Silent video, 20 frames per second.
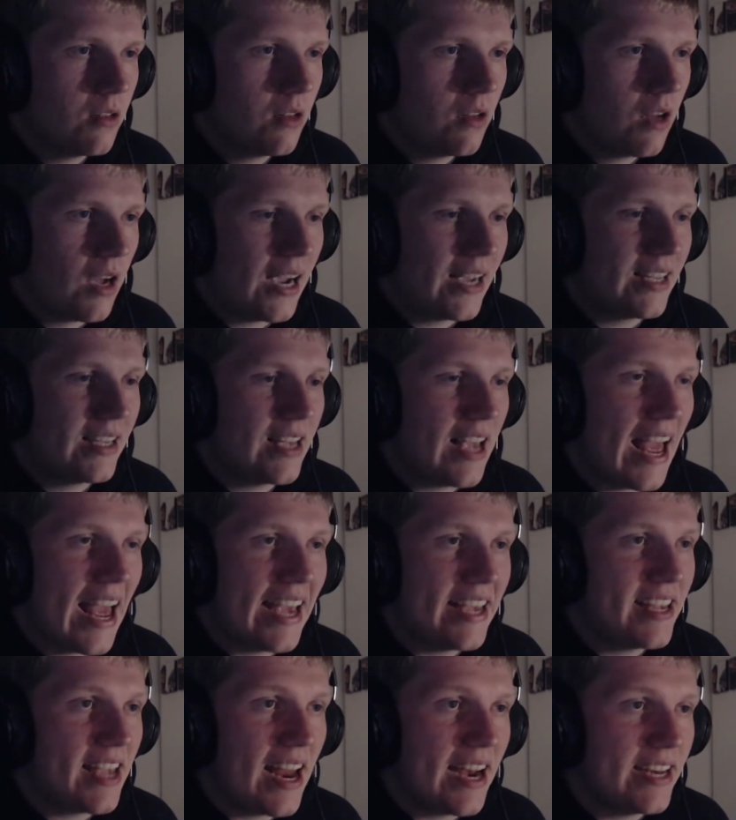I
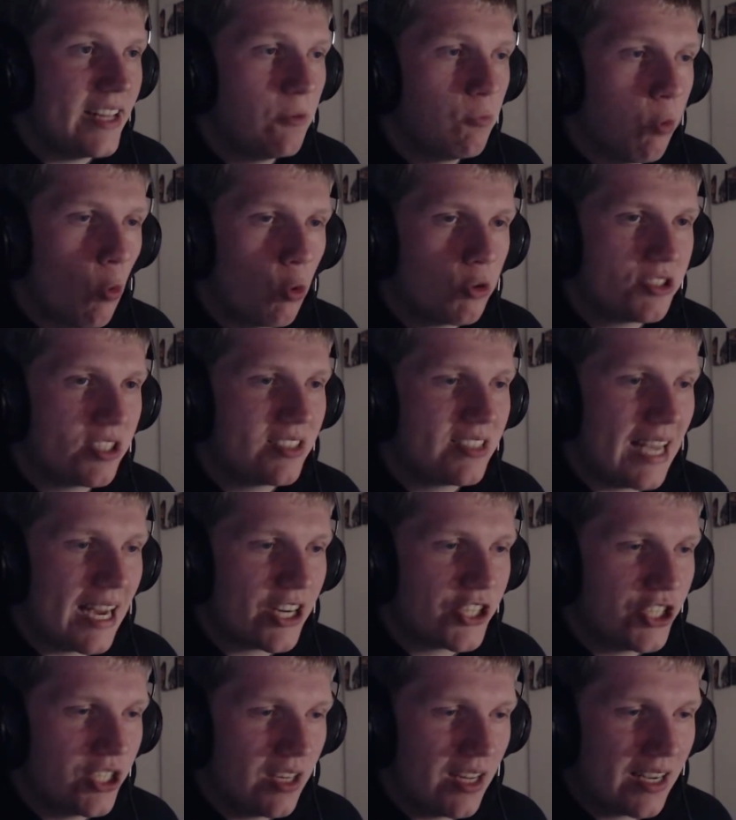hate any water
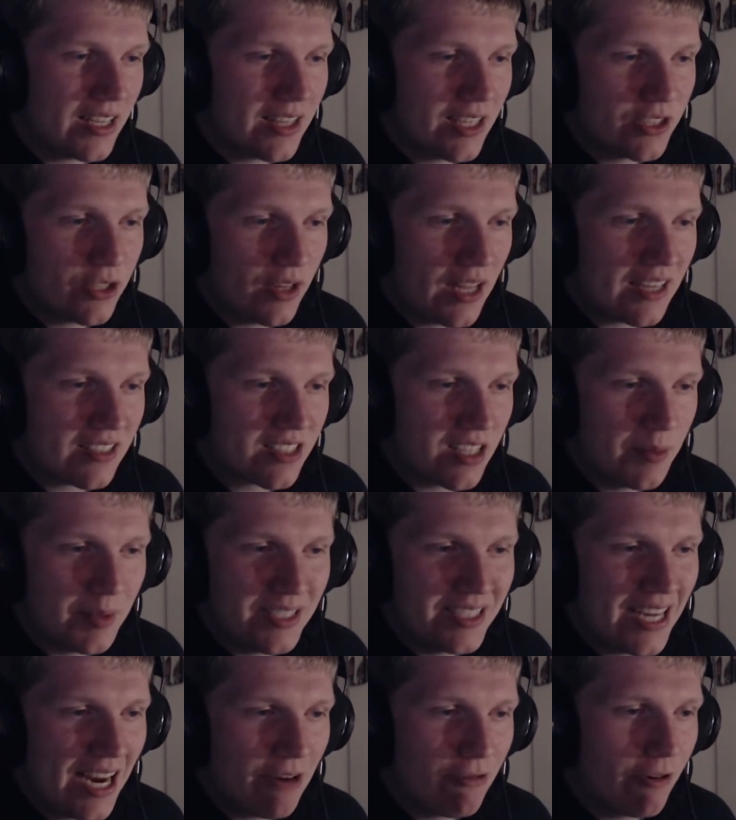section like this, so that's going to be
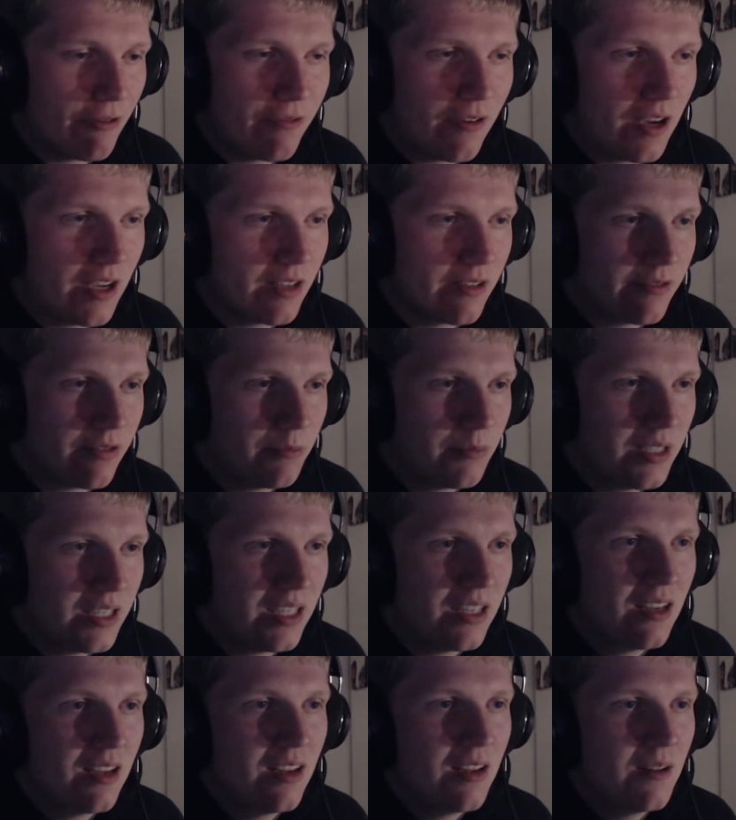terrifying for
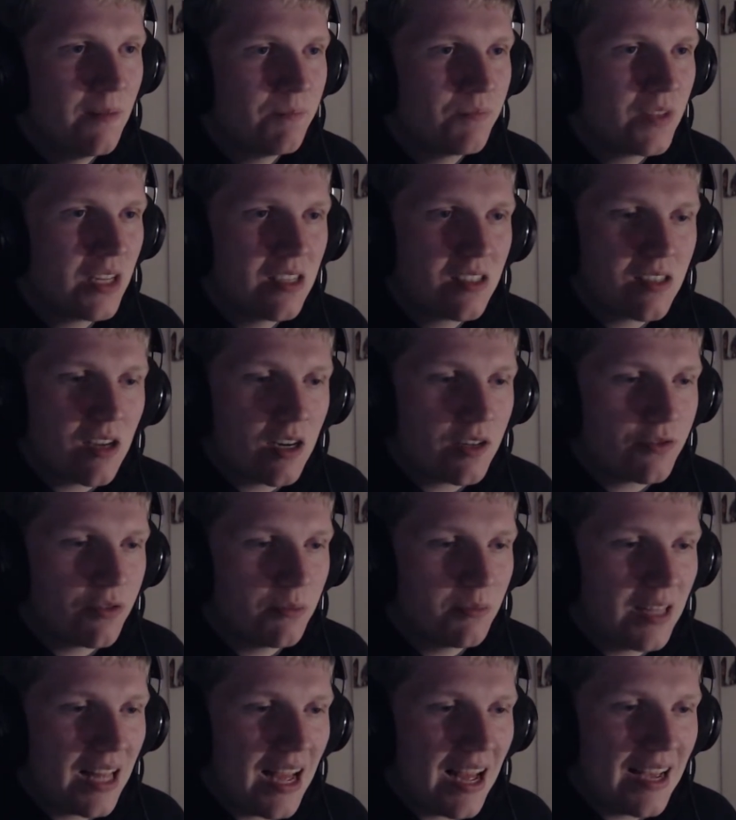me. Aside
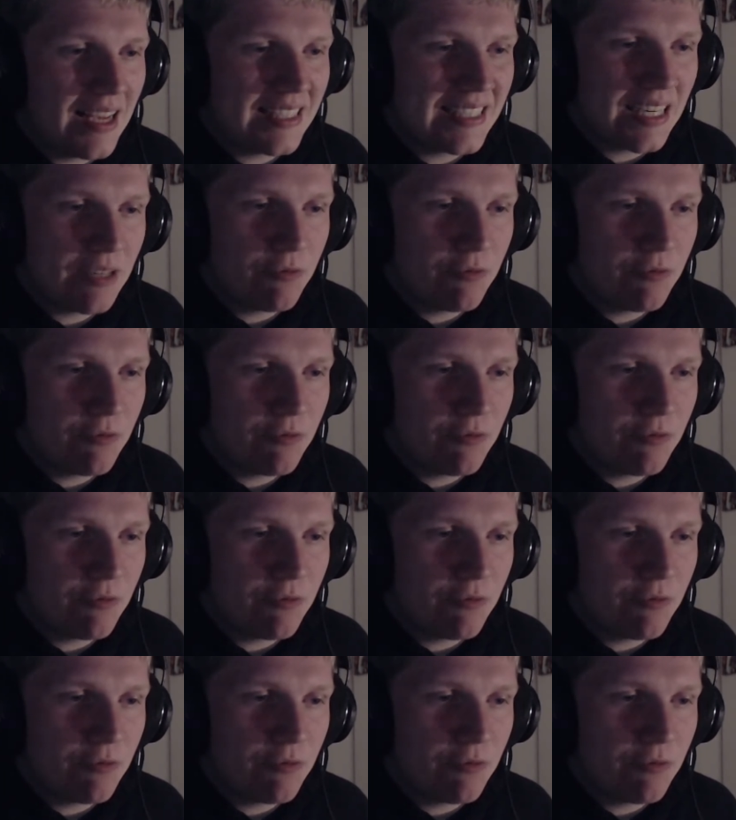from that, it didn't